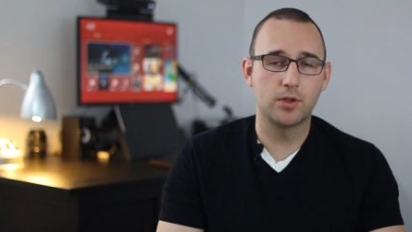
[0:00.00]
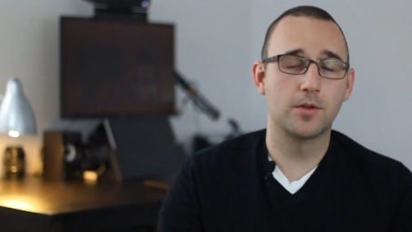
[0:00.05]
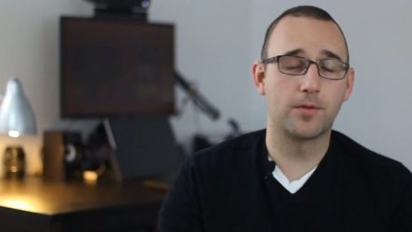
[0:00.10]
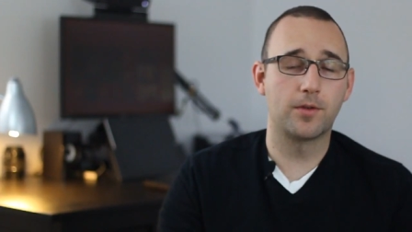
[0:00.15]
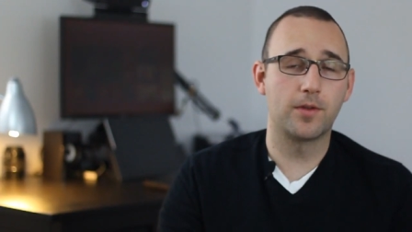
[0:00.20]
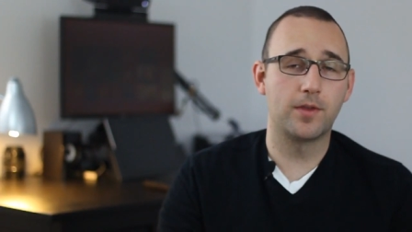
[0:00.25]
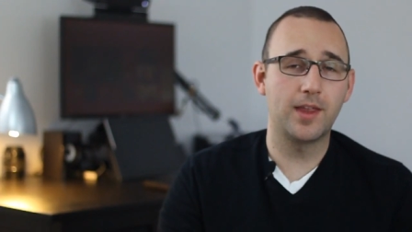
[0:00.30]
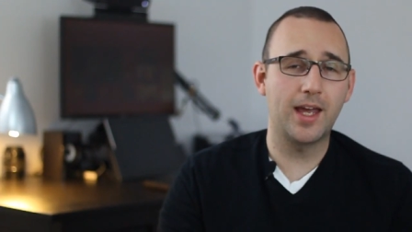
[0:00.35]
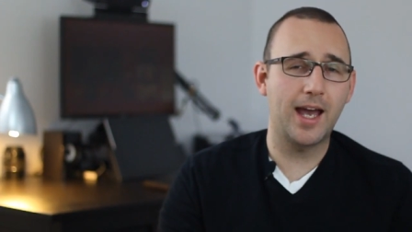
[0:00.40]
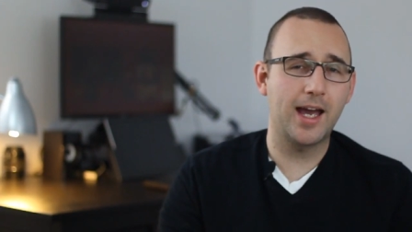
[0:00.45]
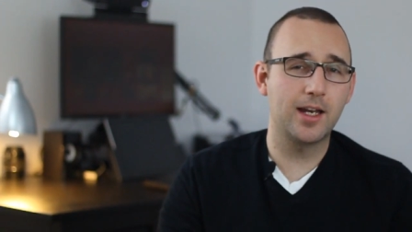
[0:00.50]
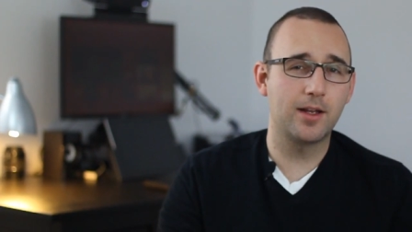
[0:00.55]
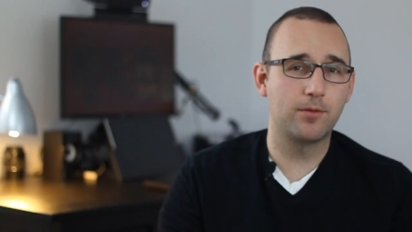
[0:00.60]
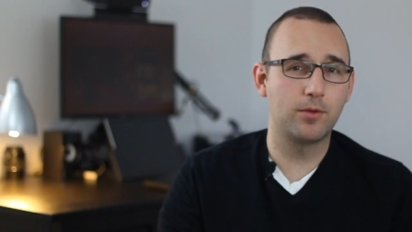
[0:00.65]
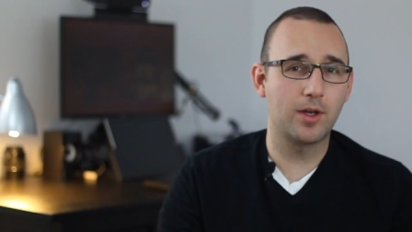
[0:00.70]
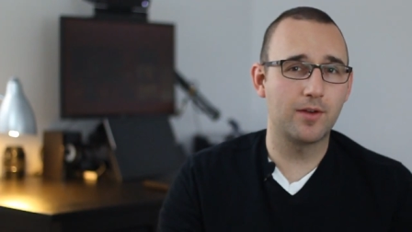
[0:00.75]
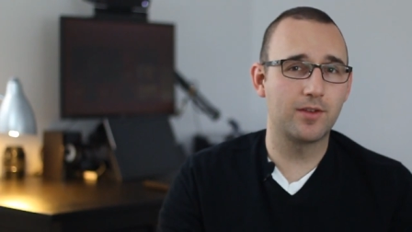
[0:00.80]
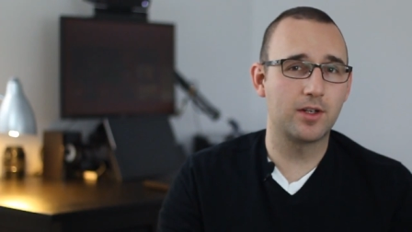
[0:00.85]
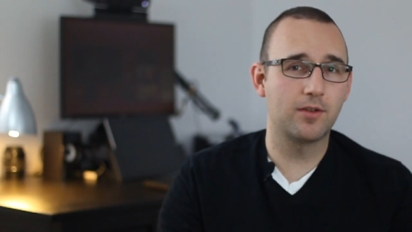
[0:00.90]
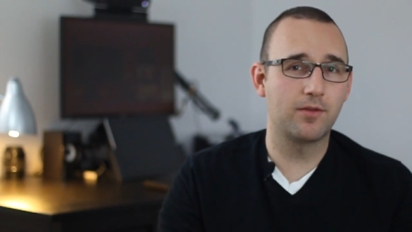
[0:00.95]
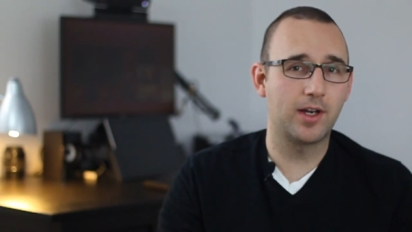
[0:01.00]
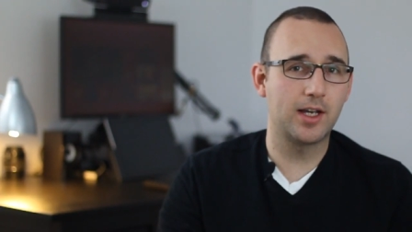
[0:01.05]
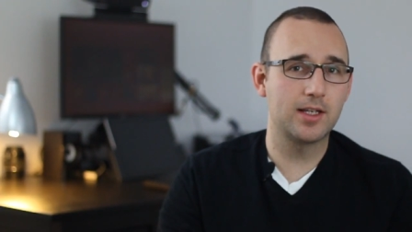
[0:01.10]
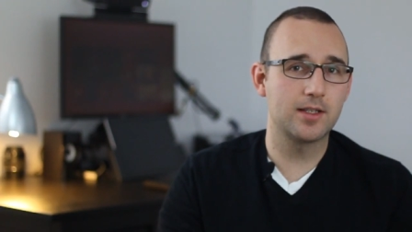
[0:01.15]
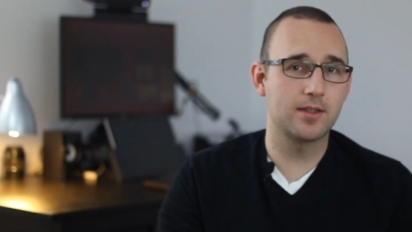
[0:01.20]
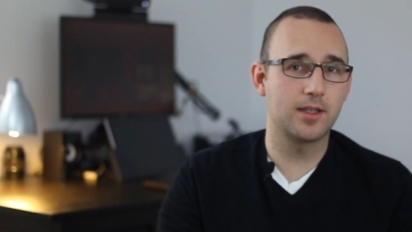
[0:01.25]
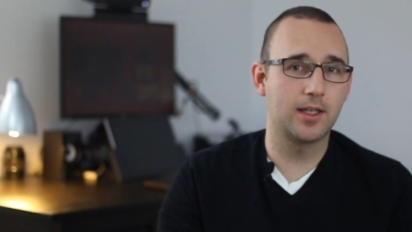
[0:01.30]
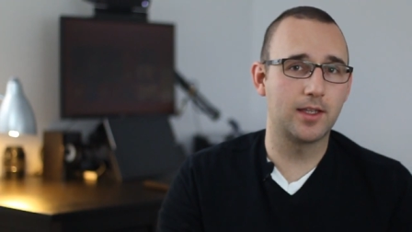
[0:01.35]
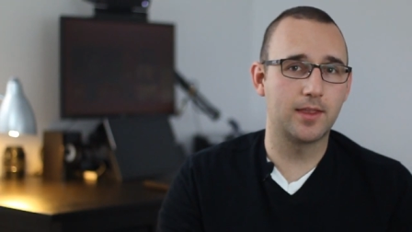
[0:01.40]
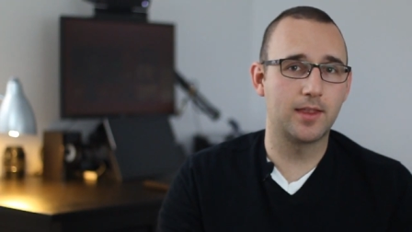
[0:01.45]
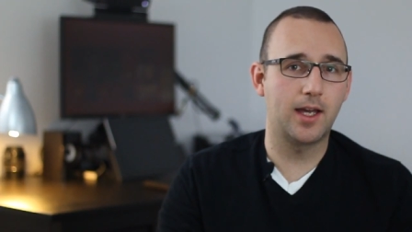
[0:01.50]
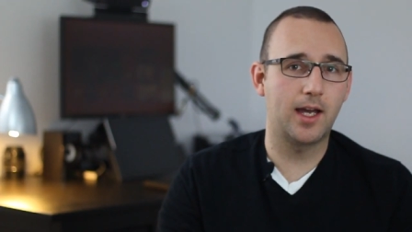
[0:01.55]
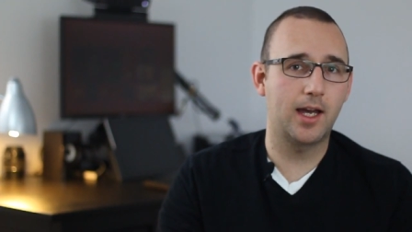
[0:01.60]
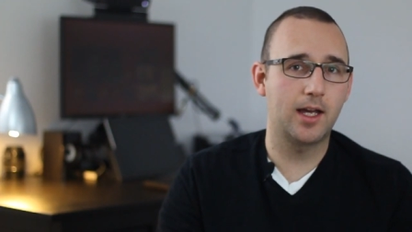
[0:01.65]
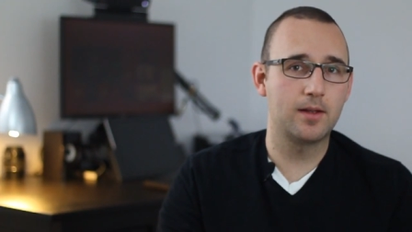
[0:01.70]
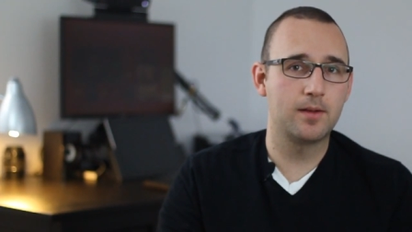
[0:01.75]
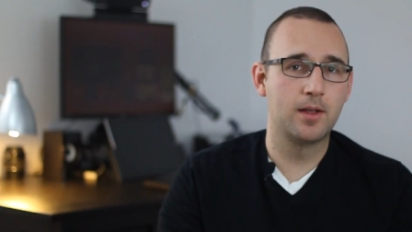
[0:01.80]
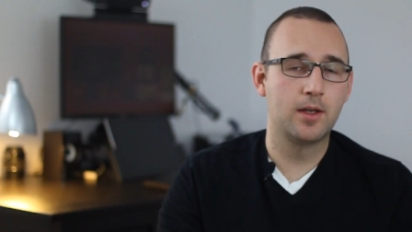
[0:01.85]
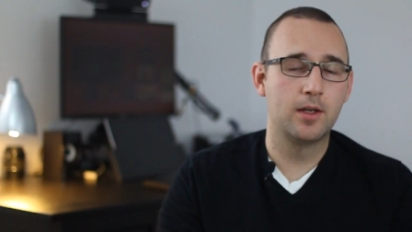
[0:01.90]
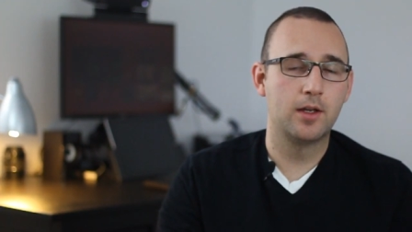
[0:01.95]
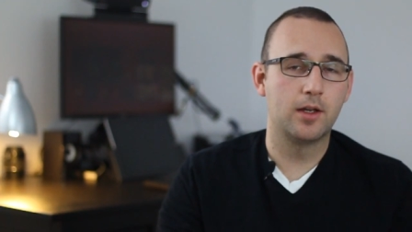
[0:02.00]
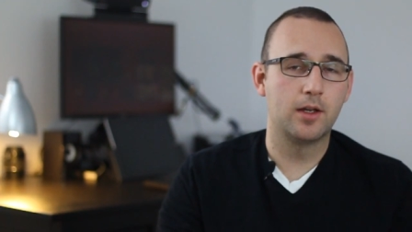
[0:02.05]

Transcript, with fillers: So for that, if you have a device like that,